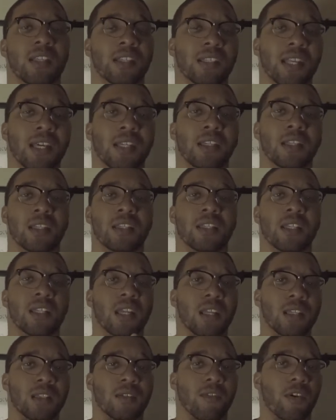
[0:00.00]
because not saying
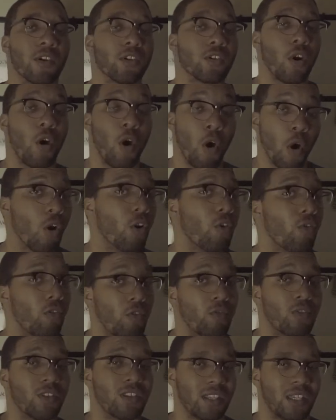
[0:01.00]
introverts are those